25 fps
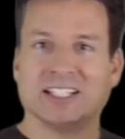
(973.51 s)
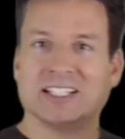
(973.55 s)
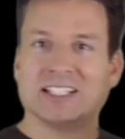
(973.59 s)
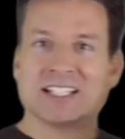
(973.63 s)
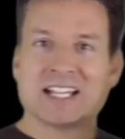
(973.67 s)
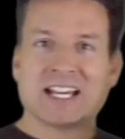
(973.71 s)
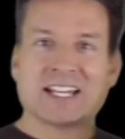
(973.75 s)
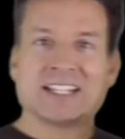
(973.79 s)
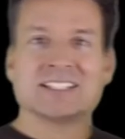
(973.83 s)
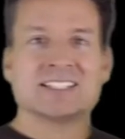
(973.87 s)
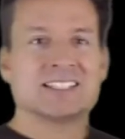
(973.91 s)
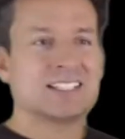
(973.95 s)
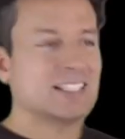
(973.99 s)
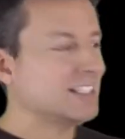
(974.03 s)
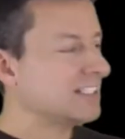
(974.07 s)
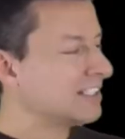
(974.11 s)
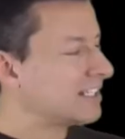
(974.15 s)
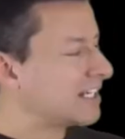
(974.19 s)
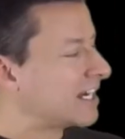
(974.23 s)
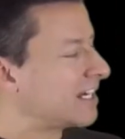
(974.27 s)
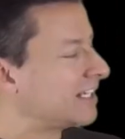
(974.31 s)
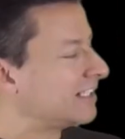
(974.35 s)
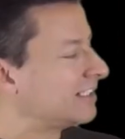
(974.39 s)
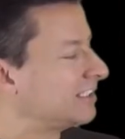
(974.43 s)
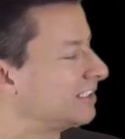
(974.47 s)
in
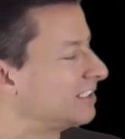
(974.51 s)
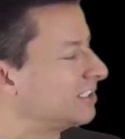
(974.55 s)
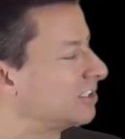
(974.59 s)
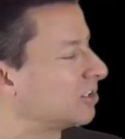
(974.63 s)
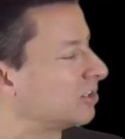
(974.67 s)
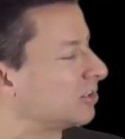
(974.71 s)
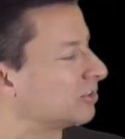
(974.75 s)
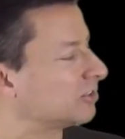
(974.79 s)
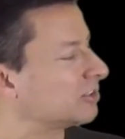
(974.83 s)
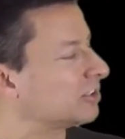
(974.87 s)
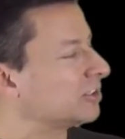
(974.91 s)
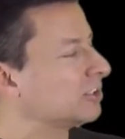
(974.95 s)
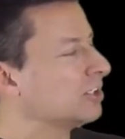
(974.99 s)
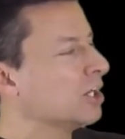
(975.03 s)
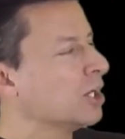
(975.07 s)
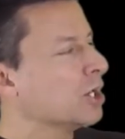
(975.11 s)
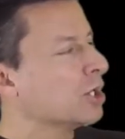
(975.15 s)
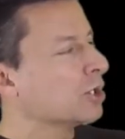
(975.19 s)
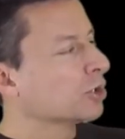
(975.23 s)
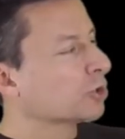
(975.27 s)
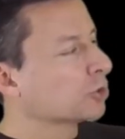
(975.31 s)
1990 called the